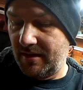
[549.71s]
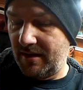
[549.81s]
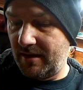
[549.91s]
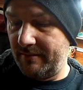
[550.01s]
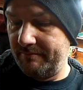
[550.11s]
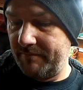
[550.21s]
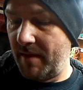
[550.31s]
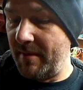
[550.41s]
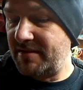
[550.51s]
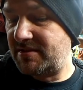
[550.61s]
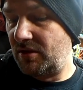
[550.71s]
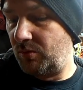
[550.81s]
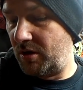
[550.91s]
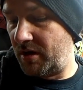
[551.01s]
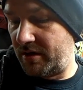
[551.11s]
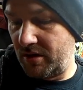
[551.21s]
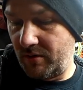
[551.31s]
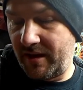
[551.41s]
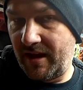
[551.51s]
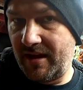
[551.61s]
Uh, it may still work
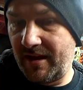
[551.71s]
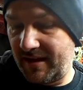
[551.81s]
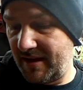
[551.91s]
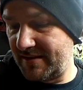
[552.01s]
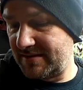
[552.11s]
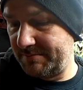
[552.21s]
okay, I guess,